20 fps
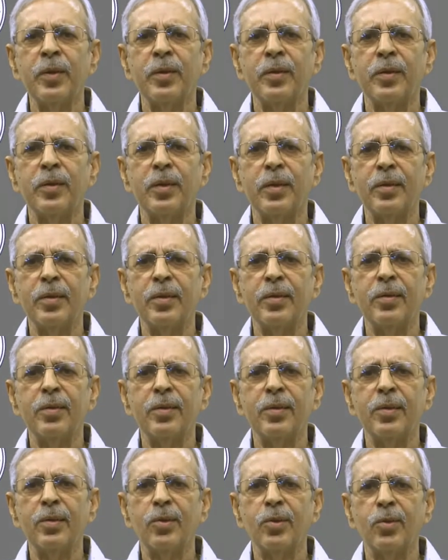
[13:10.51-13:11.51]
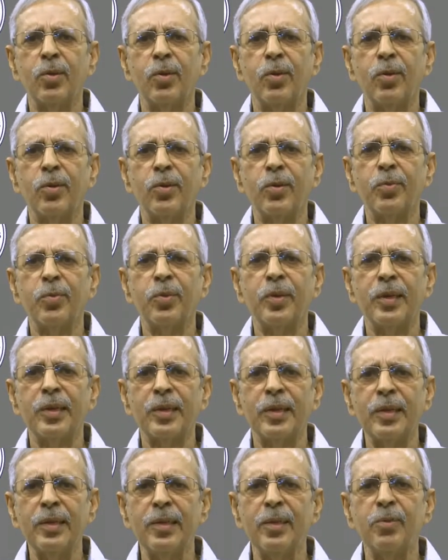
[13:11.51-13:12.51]
then there is lot of
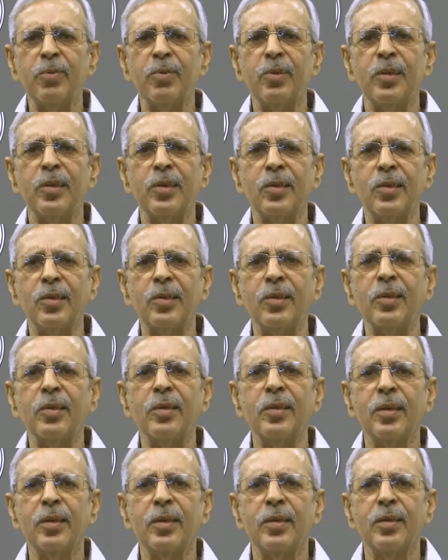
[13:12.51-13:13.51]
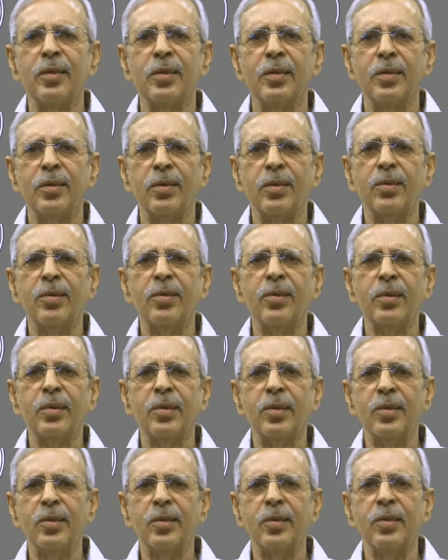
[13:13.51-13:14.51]
negative energy is
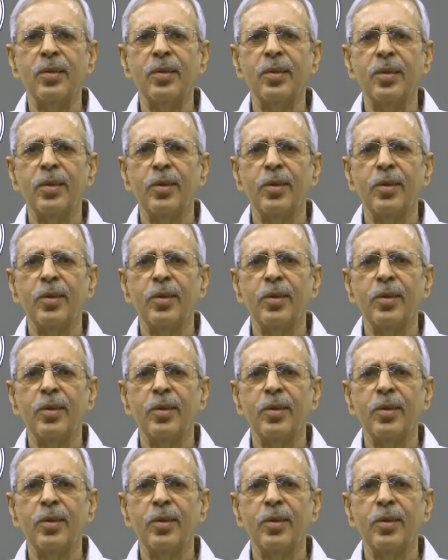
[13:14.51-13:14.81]
created,